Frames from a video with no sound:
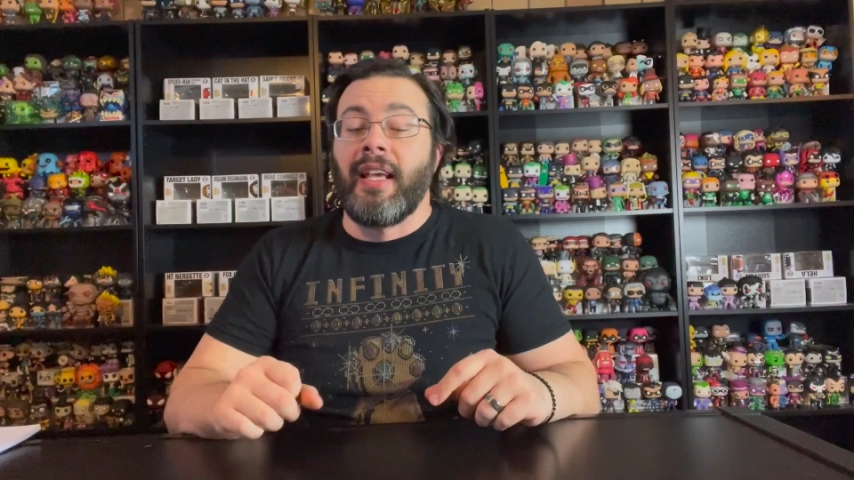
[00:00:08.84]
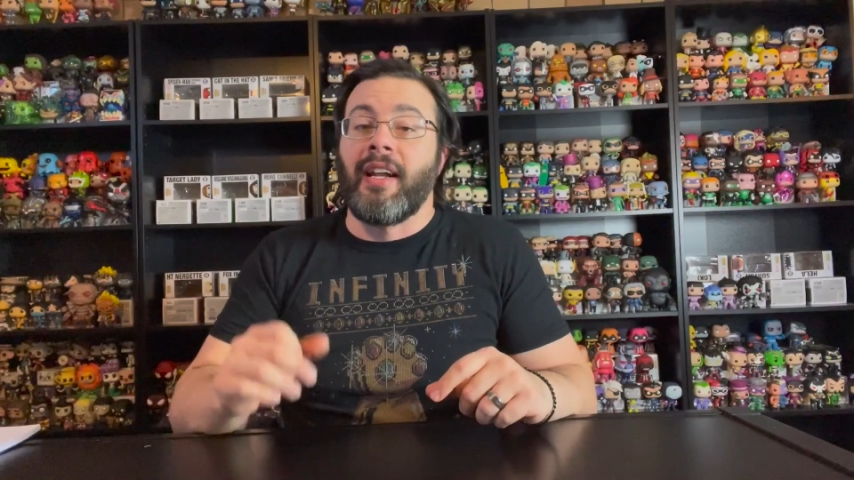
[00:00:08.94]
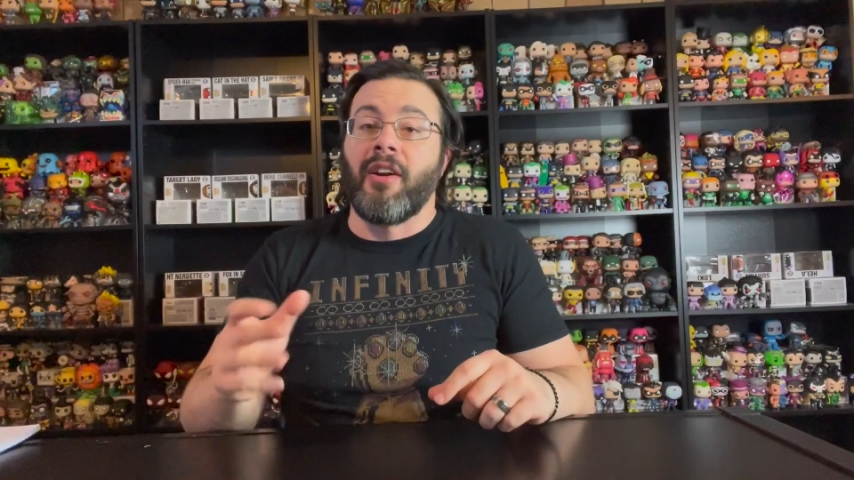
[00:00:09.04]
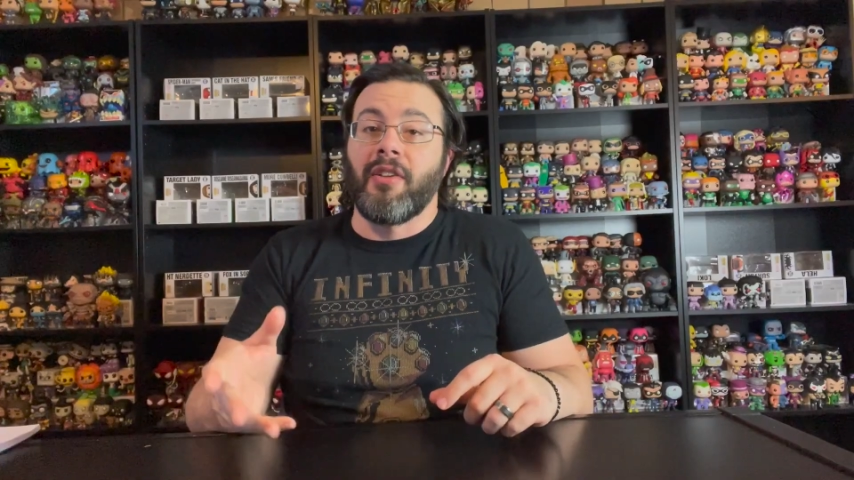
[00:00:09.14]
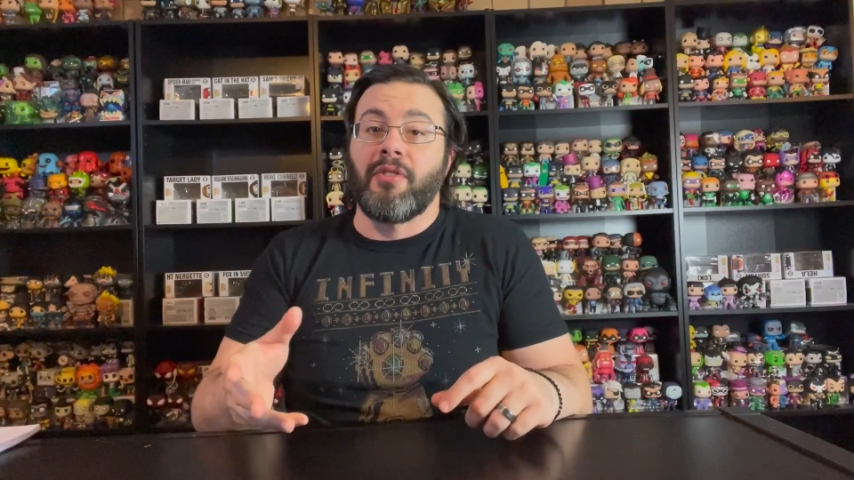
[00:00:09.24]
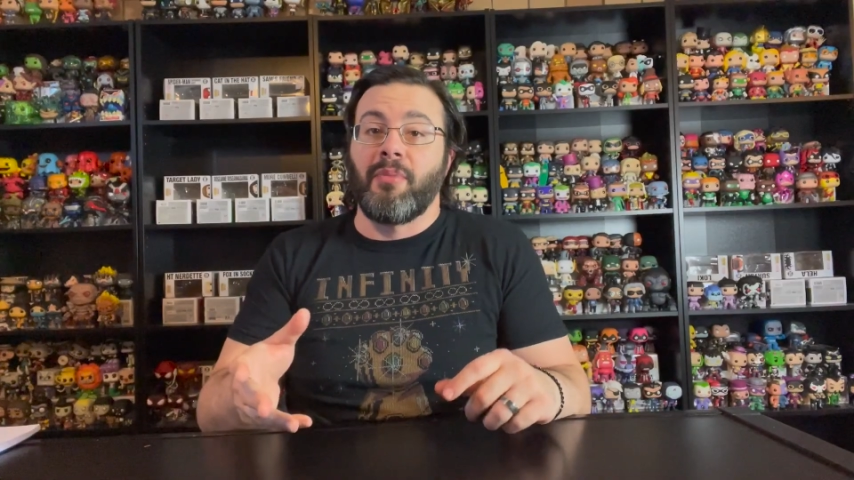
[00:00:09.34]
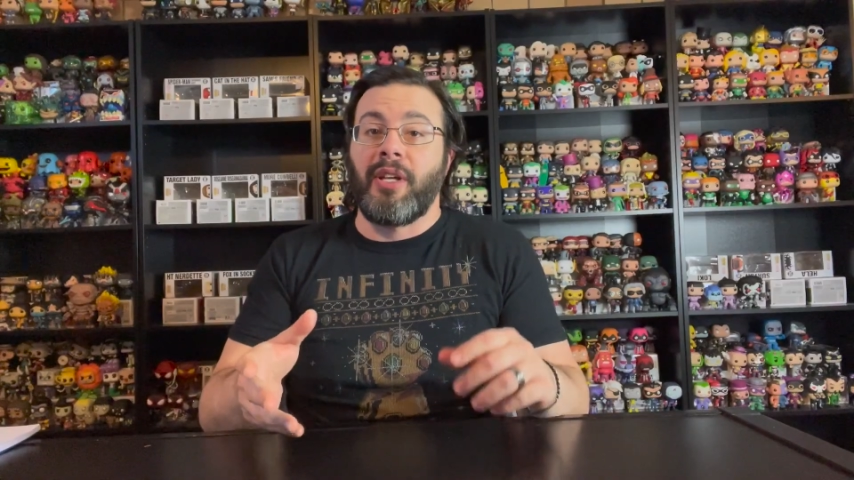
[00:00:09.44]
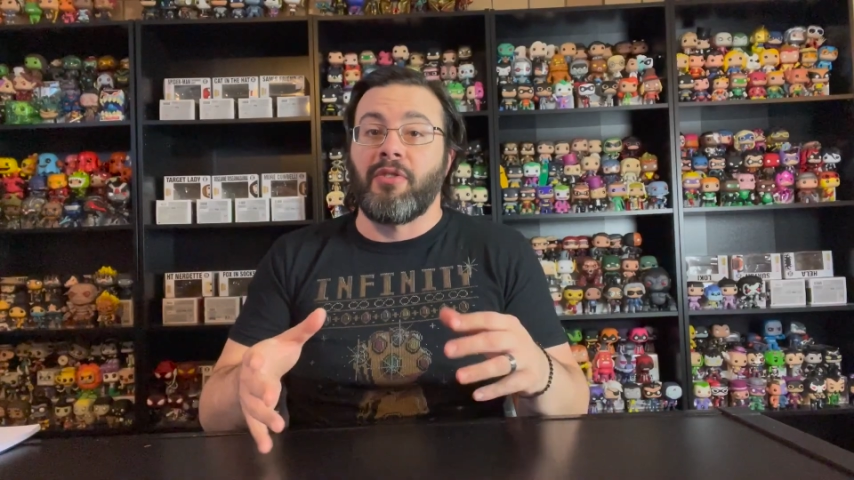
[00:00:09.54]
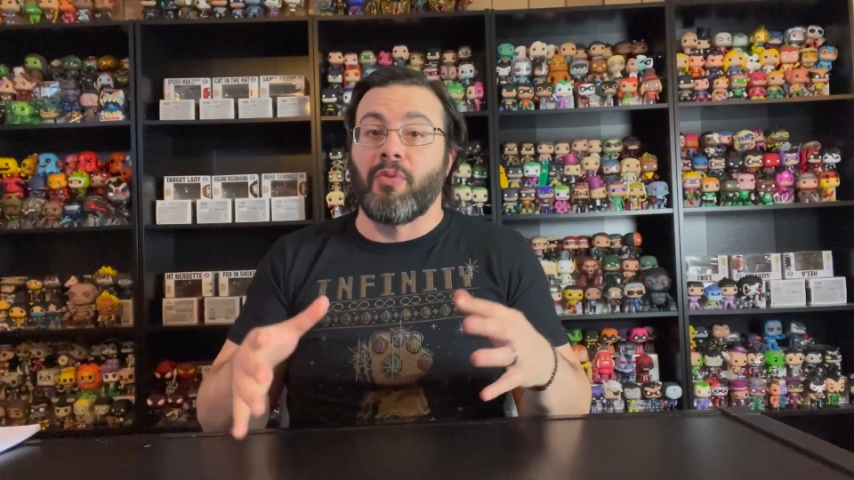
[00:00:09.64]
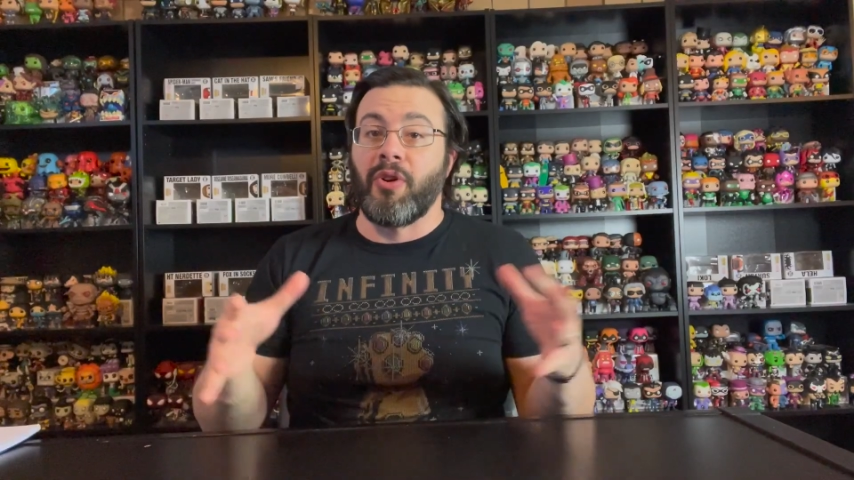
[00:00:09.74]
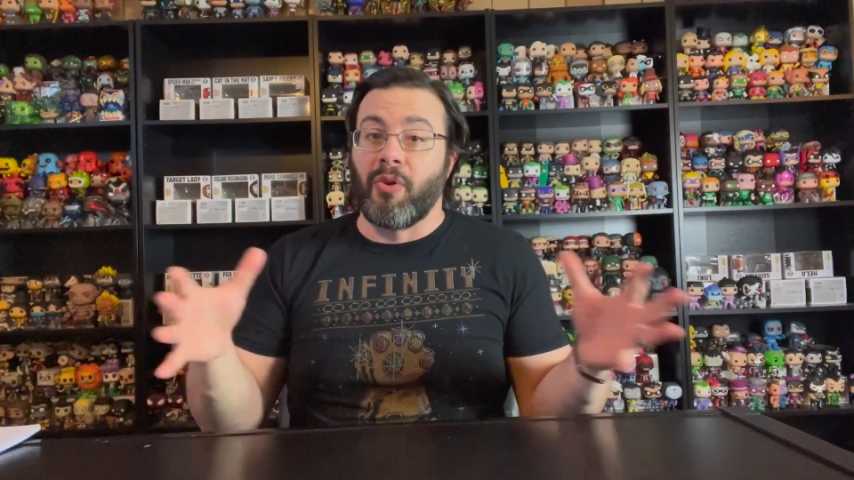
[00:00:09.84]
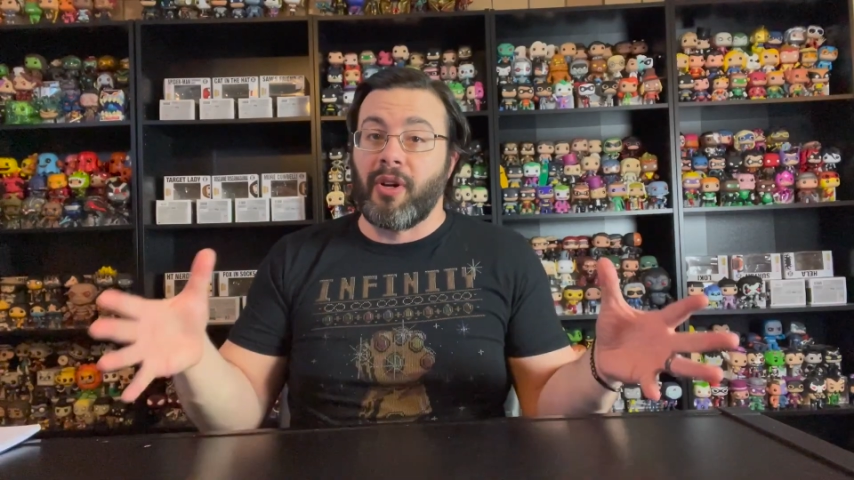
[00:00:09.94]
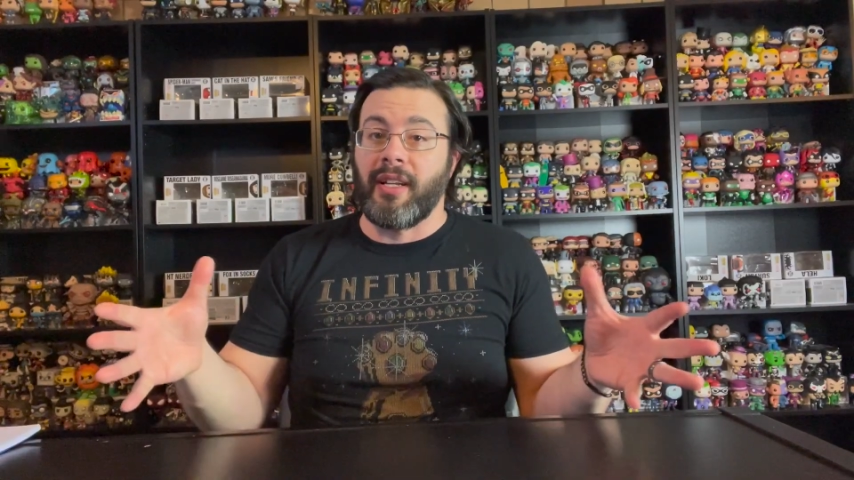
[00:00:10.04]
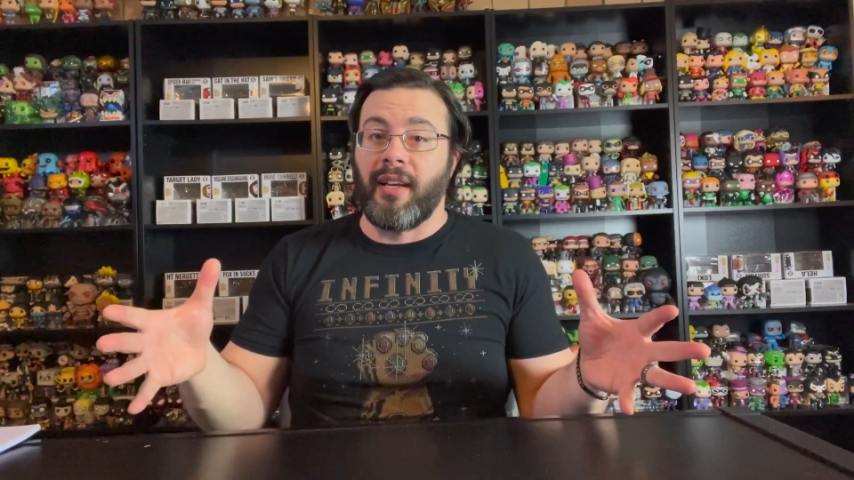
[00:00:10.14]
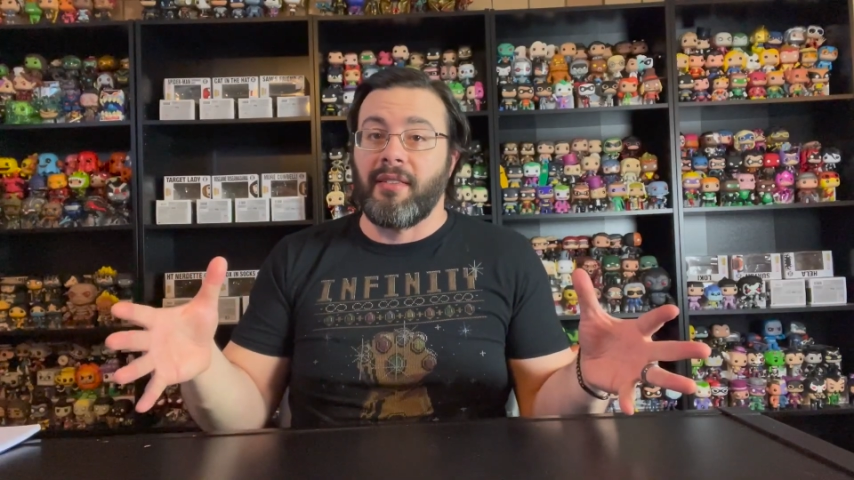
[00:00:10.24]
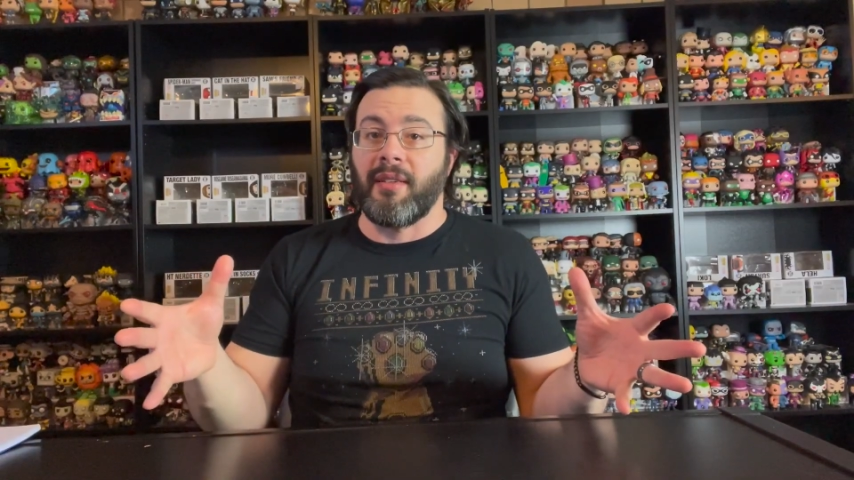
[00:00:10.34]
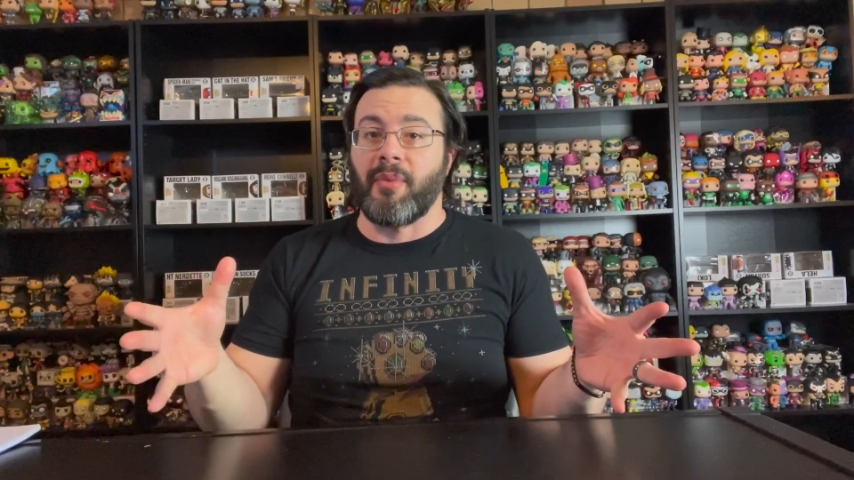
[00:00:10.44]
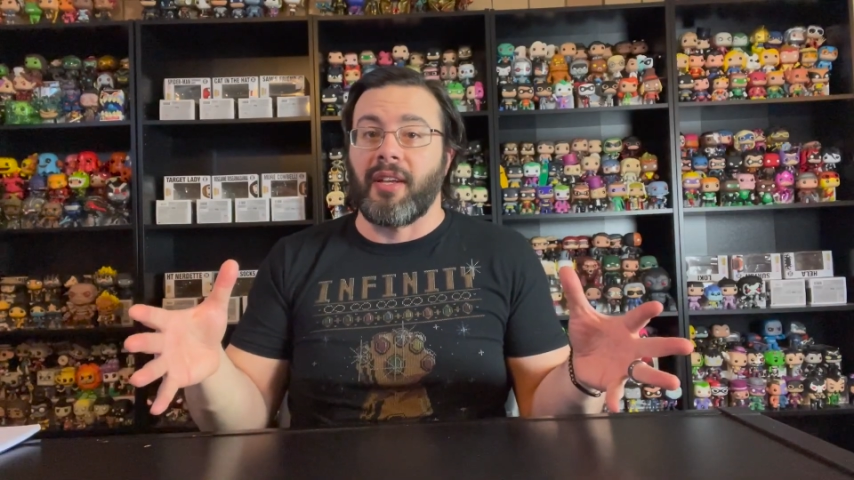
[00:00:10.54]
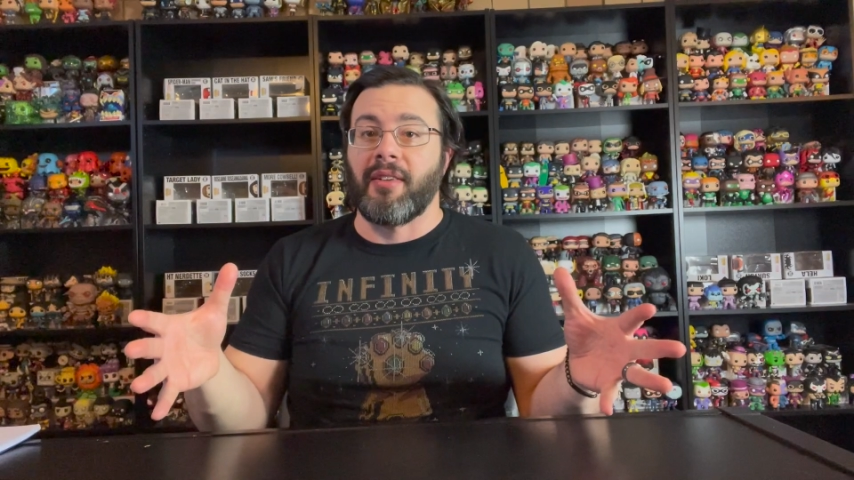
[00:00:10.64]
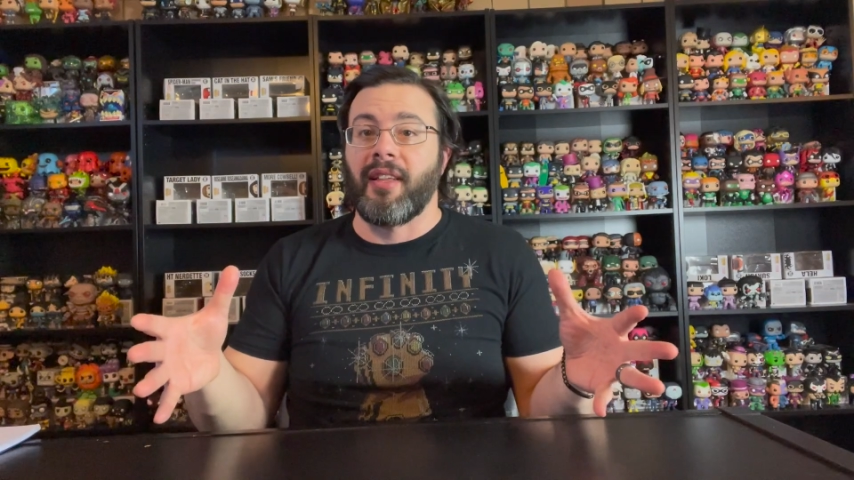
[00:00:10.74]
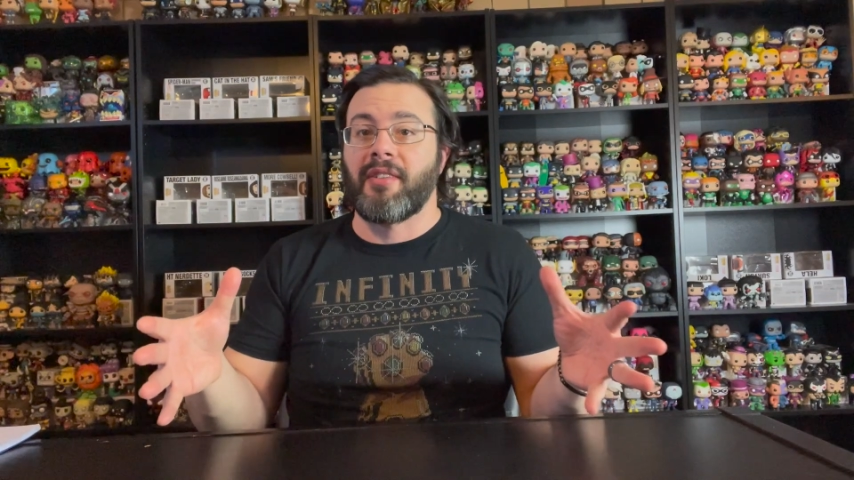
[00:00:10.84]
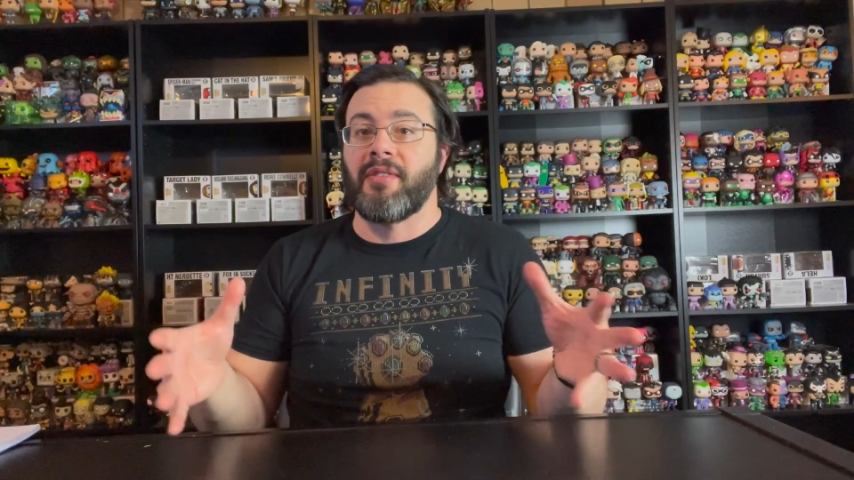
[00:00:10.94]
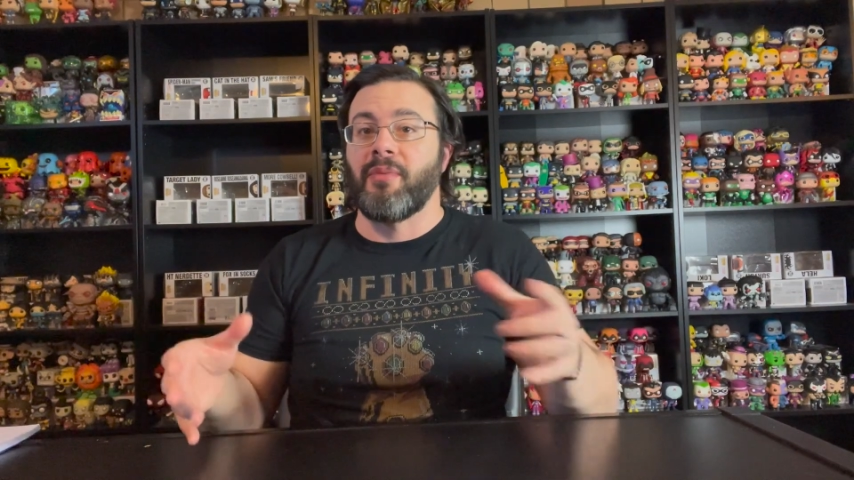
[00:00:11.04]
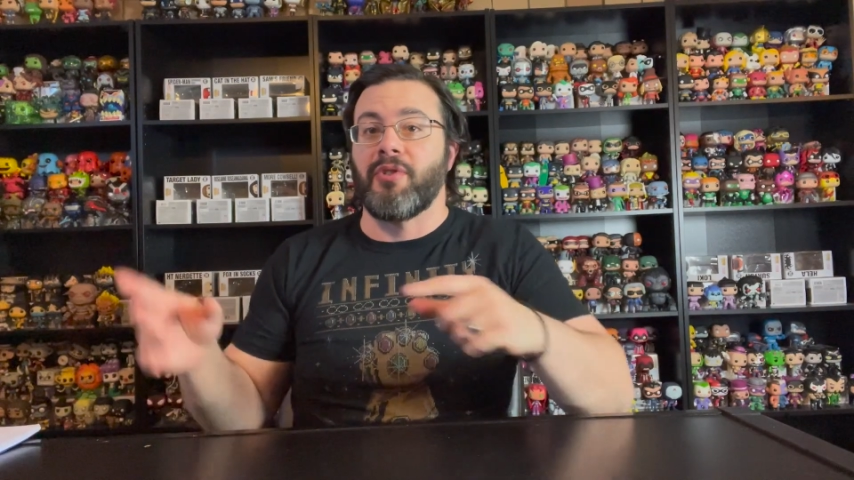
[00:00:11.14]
And it also means reorganizing my collection,